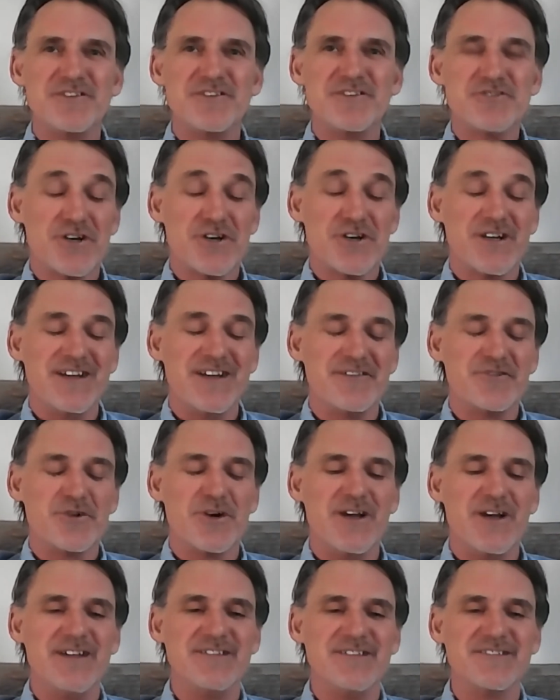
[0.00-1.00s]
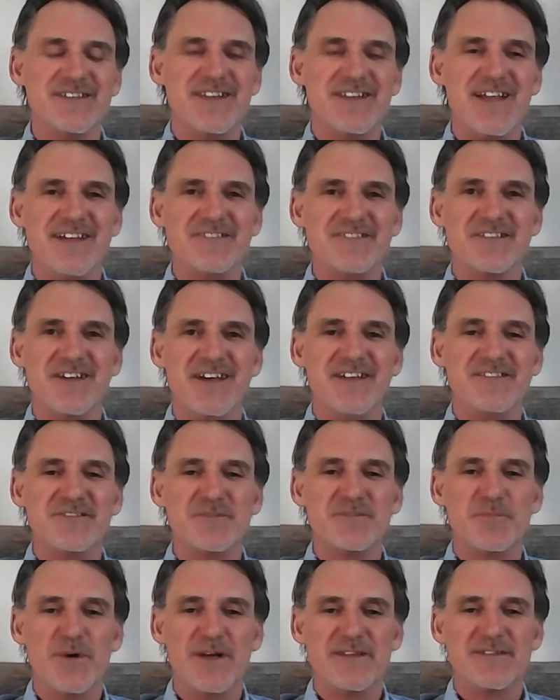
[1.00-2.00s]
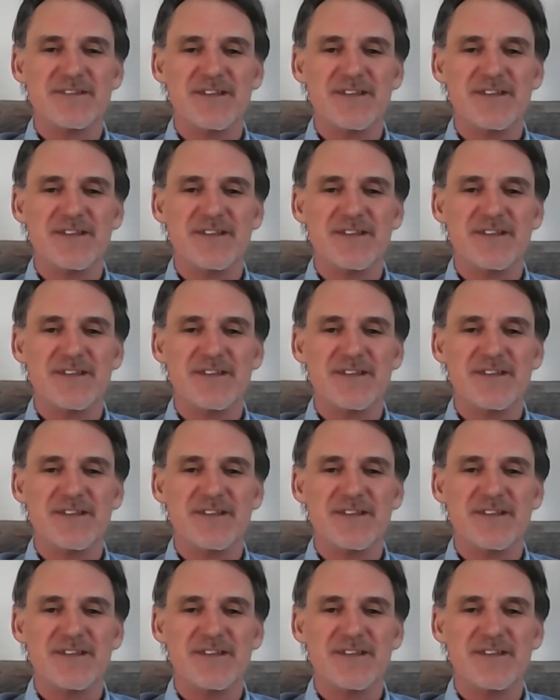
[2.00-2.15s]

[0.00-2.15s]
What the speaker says: all, the journey never ends in that sense.